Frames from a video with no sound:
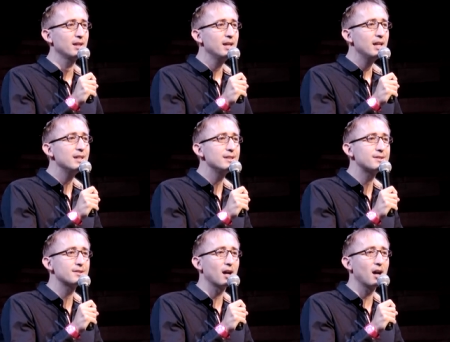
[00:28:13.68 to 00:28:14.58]

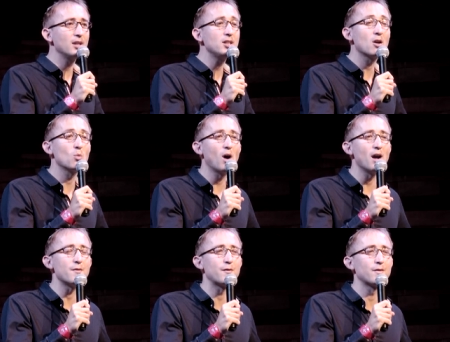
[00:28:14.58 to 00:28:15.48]
His young
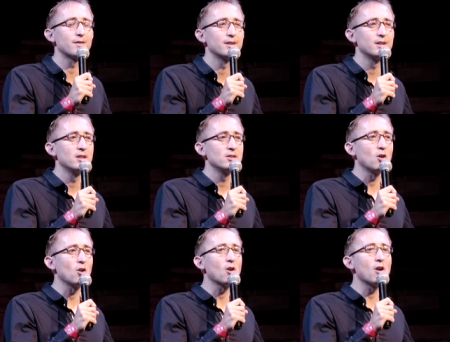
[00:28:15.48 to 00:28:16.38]
wife, not
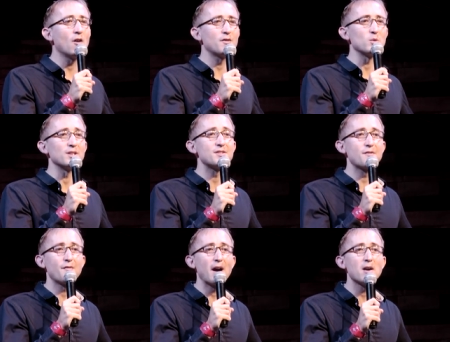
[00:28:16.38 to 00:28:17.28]
long afterwards,
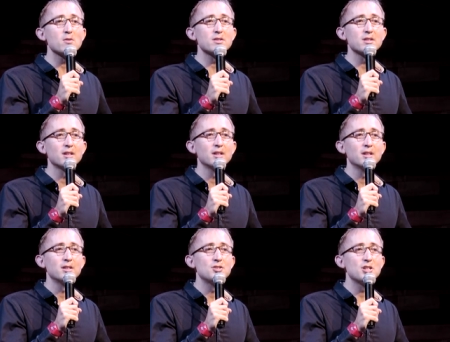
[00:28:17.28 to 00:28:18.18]
found
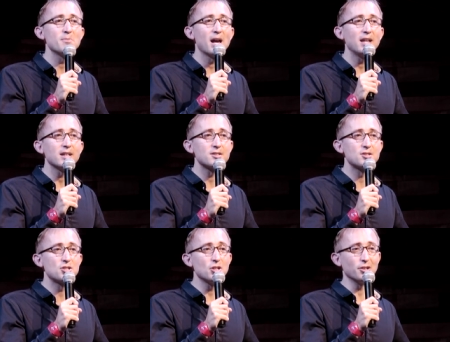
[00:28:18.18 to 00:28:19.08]
Jim Elliott's
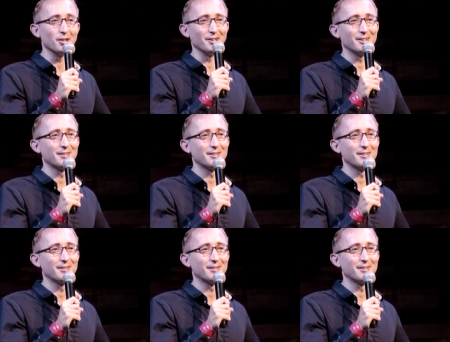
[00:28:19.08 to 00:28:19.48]
journal.